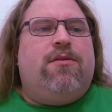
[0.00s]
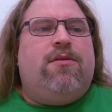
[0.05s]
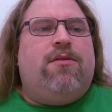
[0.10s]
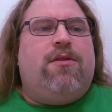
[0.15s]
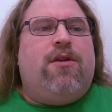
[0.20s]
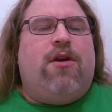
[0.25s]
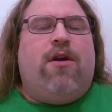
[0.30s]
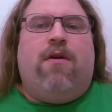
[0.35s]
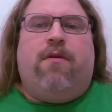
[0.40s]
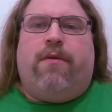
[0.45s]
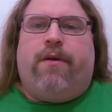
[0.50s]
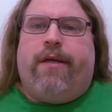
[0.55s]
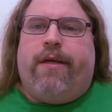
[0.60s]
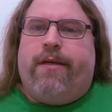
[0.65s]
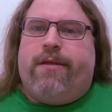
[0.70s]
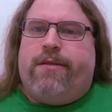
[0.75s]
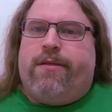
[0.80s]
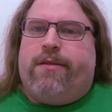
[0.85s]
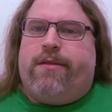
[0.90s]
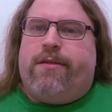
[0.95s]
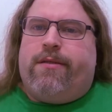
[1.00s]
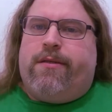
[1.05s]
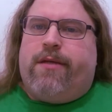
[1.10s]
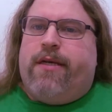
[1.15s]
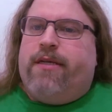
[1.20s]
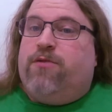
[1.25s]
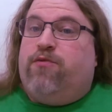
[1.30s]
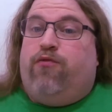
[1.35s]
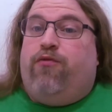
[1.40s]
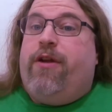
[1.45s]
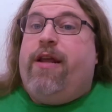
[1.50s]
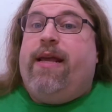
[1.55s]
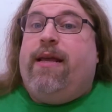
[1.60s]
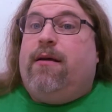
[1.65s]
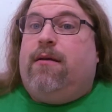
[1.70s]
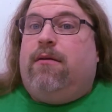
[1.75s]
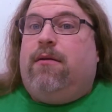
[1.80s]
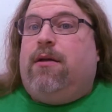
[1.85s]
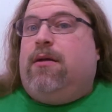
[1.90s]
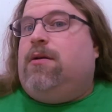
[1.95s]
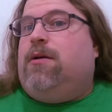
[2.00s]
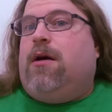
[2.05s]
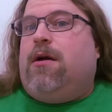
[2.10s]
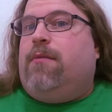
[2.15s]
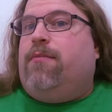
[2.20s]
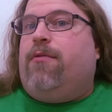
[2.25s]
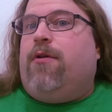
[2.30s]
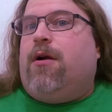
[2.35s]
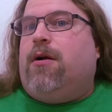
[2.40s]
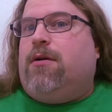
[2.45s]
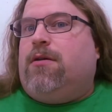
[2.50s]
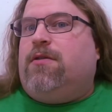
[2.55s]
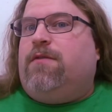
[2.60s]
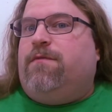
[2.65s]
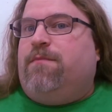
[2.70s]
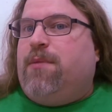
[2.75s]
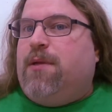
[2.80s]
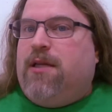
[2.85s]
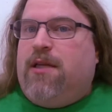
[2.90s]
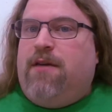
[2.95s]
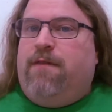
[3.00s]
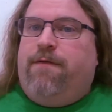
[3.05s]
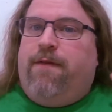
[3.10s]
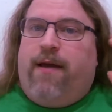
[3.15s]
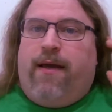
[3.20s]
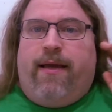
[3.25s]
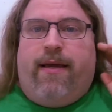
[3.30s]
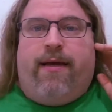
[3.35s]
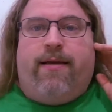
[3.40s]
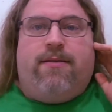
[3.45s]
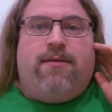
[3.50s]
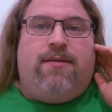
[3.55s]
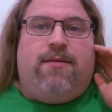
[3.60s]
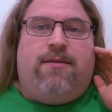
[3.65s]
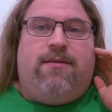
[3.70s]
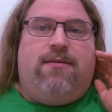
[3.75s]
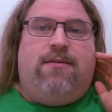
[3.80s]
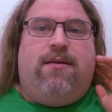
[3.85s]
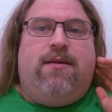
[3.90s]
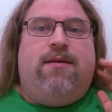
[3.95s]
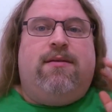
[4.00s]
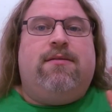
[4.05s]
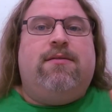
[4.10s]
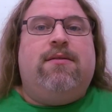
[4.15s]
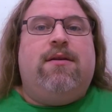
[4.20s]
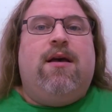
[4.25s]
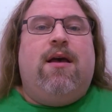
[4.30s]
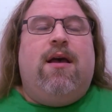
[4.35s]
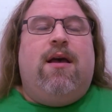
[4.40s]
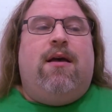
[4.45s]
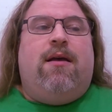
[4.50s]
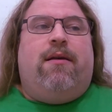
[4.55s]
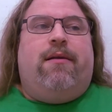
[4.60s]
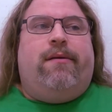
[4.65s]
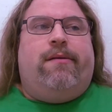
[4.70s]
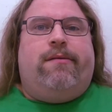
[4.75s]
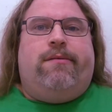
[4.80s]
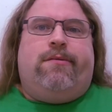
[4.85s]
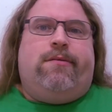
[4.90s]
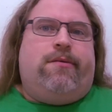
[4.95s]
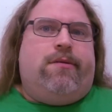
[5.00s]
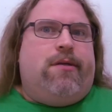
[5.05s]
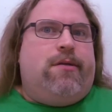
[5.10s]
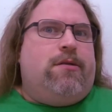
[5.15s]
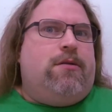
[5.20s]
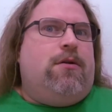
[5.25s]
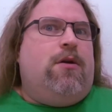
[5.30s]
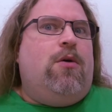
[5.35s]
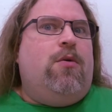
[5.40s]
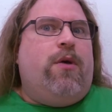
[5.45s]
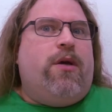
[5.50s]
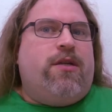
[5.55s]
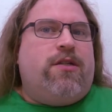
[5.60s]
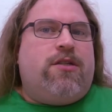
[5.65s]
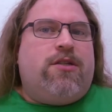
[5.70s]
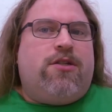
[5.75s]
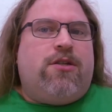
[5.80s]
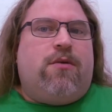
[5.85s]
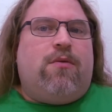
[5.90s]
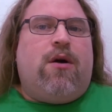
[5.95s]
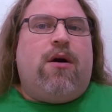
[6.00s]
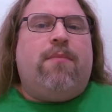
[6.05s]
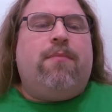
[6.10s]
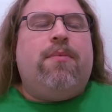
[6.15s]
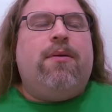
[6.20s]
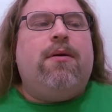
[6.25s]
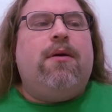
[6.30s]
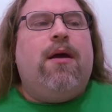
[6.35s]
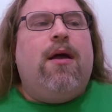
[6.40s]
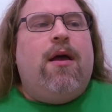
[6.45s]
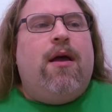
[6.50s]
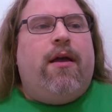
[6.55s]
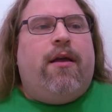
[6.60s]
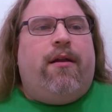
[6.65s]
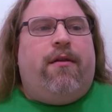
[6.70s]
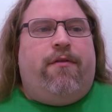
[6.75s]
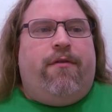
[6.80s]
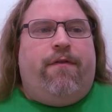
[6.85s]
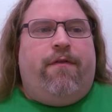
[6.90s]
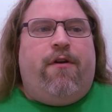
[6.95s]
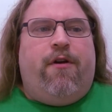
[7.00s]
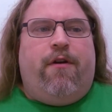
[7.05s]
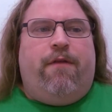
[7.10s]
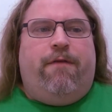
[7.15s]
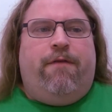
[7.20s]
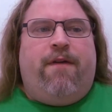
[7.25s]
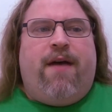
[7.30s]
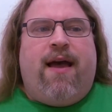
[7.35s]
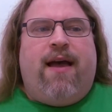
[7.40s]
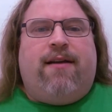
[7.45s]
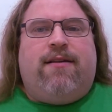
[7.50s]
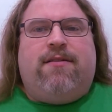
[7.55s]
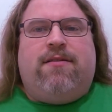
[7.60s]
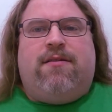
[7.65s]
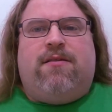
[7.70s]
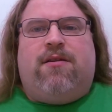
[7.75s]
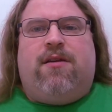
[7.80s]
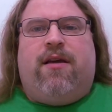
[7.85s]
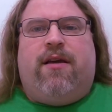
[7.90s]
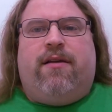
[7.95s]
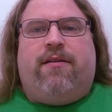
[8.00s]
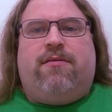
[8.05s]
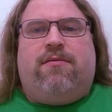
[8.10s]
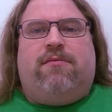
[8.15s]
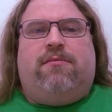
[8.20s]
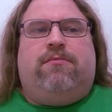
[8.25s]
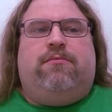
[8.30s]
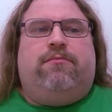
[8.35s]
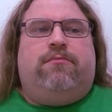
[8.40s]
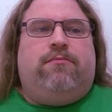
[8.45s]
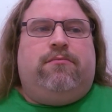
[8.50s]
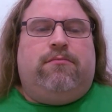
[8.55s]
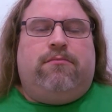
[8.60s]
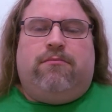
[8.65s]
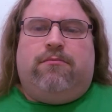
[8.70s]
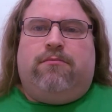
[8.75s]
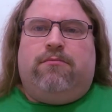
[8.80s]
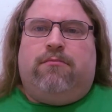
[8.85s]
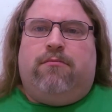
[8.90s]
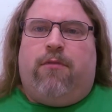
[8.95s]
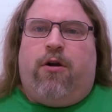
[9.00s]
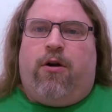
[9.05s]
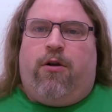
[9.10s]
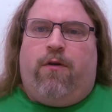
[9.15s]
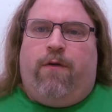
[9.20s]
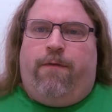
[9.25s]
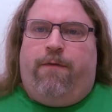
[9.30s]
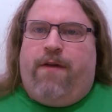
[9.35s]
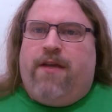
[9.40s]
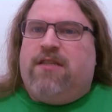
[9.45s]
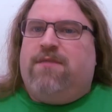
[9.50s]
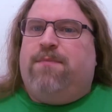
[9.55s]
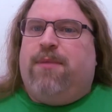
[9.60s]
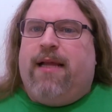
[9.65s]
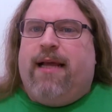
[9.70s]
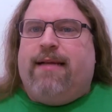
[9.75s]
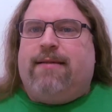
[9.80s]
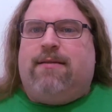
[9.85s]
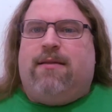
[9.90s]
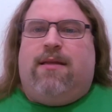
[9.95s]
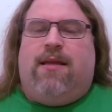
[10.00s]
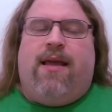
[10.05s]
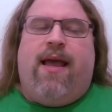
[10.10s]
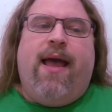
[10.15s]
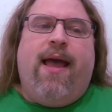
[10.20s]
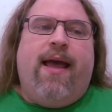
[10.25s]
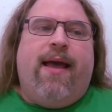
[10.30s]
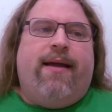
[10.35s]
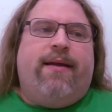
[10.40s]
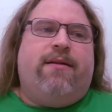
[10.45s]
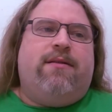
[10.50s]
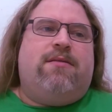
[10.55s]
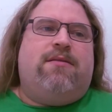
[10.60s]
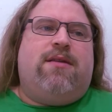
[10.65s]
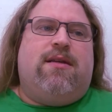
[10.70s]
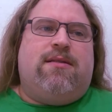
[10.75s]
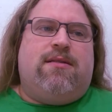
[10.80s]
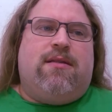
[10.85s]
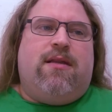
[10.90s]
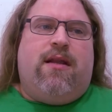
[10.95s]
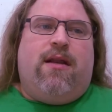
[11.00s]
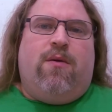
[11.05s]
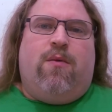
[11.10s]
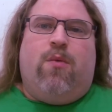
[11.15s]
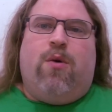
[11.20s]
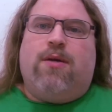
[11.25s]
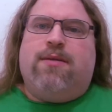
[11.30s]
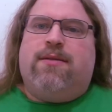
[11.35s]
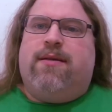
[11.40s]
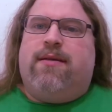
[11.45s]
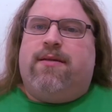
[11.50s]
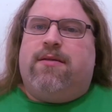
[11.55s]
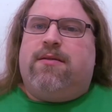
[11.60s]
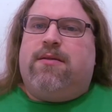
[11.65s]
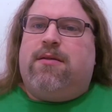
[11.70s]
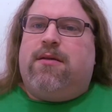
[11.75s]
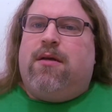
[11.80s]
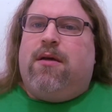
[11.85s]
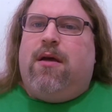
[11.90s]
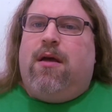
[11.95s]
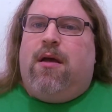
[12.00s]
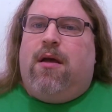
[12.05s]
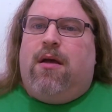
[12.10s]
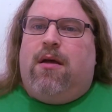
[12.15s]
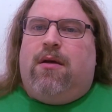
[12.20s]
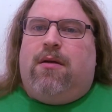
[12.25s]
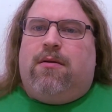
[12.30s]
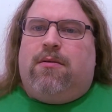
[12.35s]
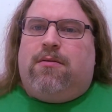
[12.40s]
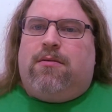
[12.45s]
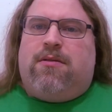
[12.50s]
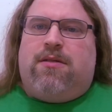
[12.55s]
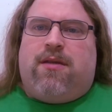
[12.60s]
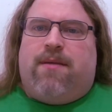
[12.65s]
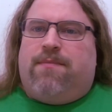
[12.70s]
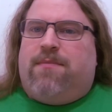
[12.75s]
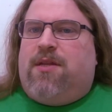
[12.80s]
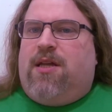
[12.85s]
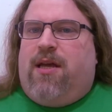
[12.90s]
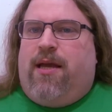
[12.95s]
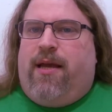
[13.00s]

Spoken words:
the goat is real and not a product of belief, I guess, is that it doesn't always show up. The very fact that Marco faceplants at the end says that it wasn't some